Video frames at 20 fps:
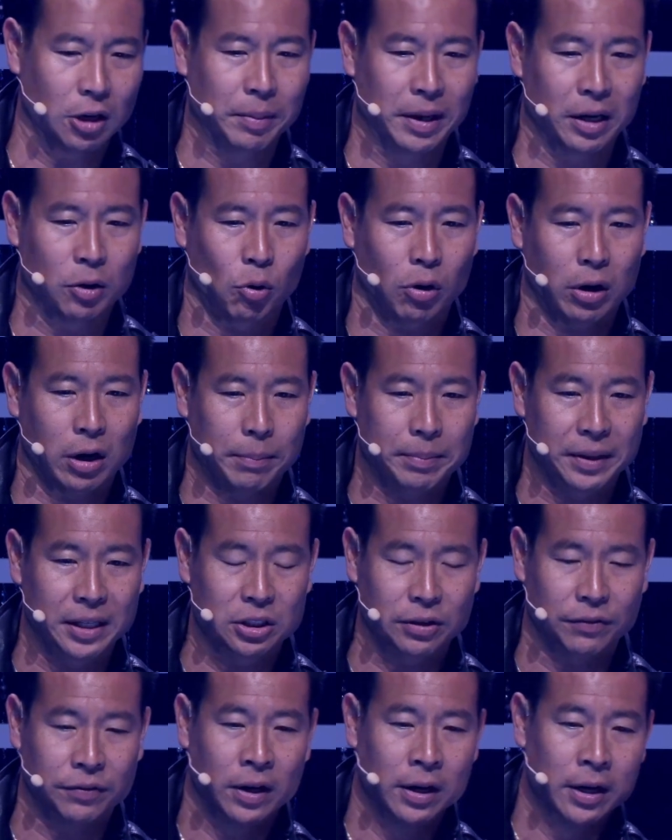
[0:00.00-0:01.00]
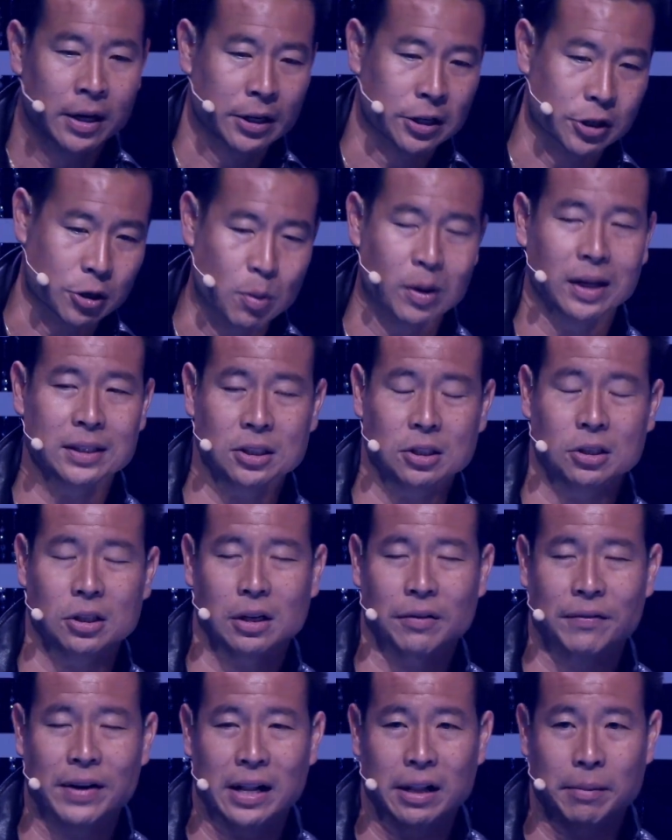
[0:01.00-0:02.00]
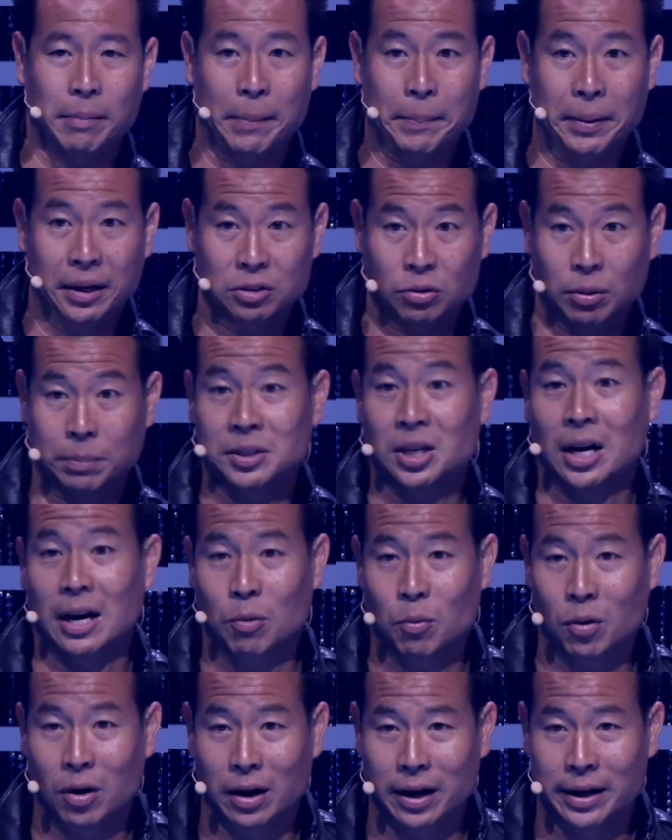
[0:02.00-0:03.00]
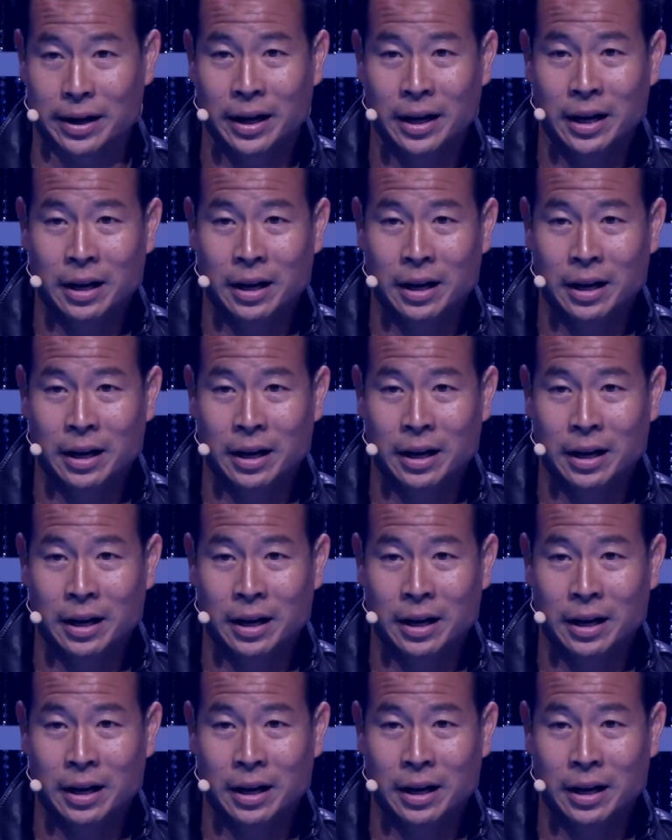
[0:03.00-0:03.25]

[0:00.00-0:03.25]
but growing up each of US Silicon Valley, my parents from Taiwan,